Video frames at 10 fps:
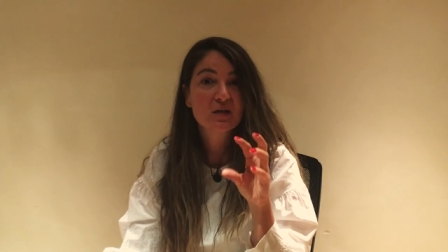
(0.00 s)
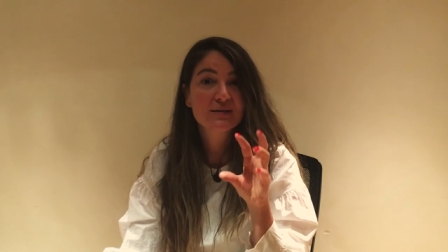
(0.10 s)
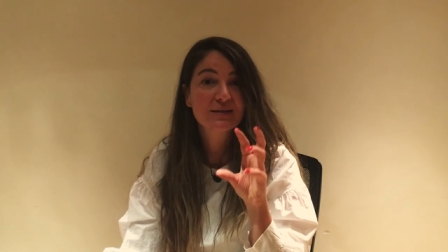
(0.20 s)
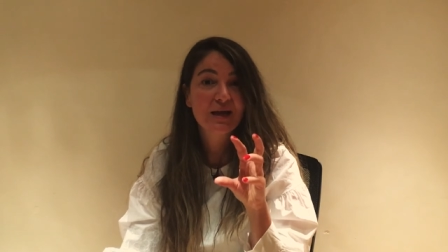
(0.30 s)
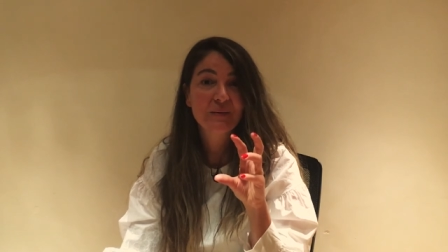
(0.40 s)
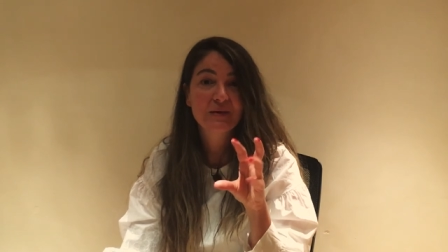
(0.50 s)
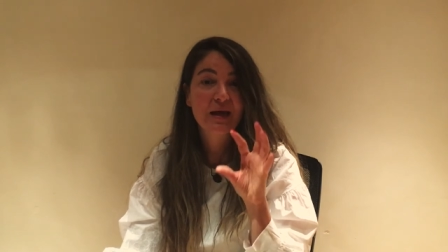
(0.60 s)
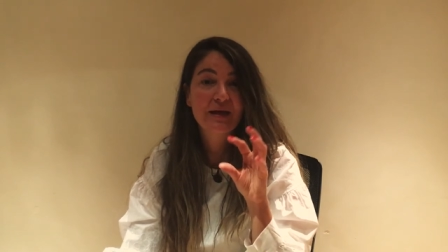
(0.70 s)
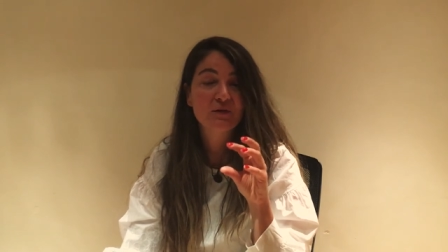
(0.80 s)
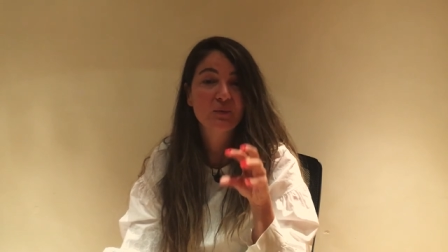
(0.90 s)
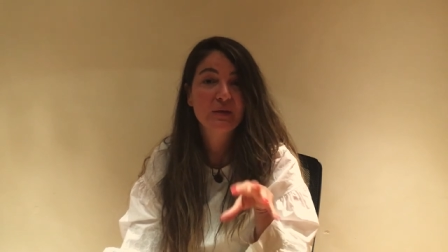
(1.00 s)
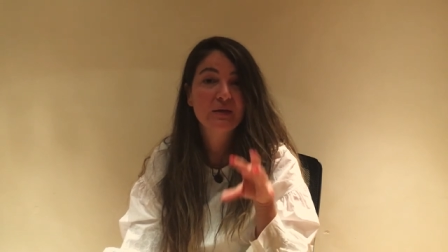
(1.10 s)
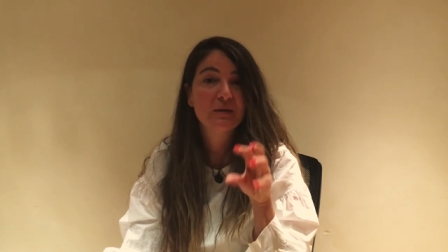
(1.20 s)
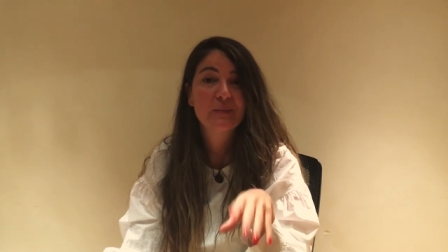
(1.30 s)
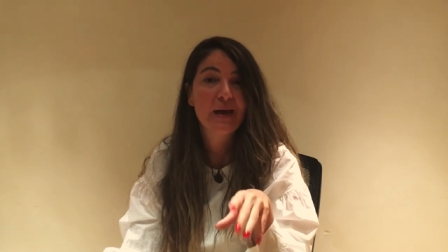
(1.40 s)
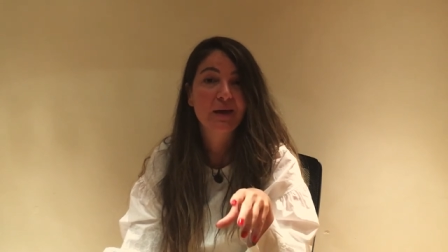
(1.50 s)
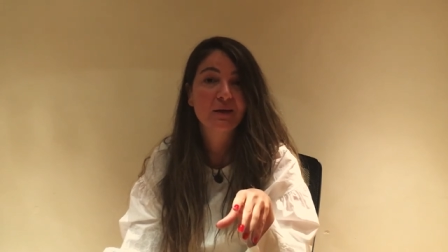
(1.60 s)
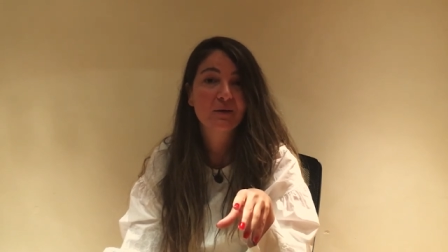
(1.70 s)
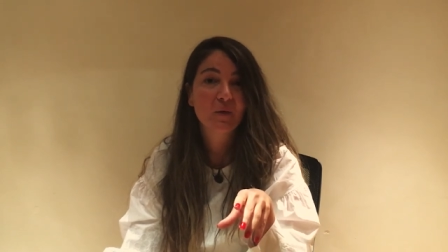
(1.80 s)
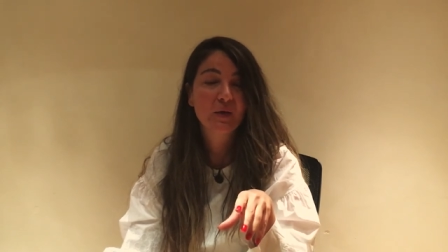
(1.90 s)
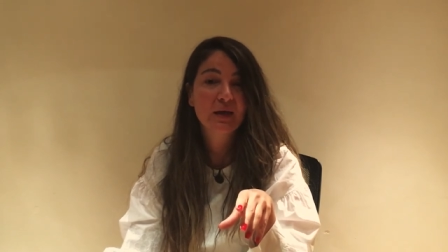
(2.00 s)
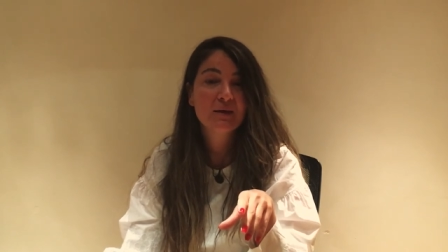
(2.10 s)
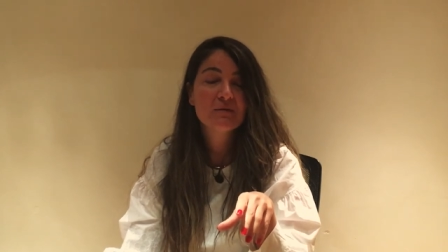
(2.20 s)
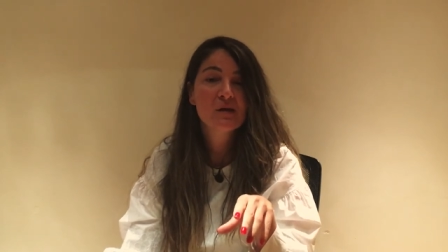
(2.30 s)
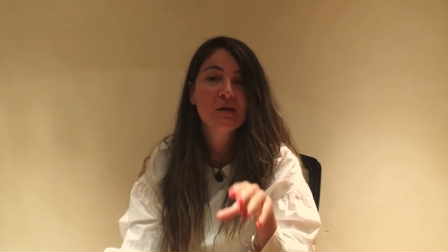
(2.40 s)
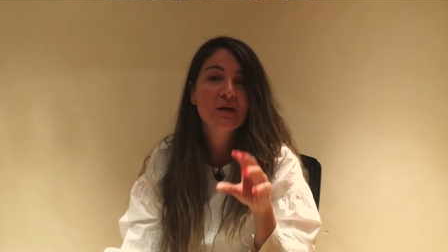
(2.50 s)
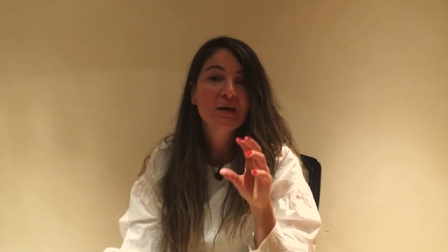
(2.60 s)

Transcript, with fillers: Ras Al Abid had to be in the bag, okay?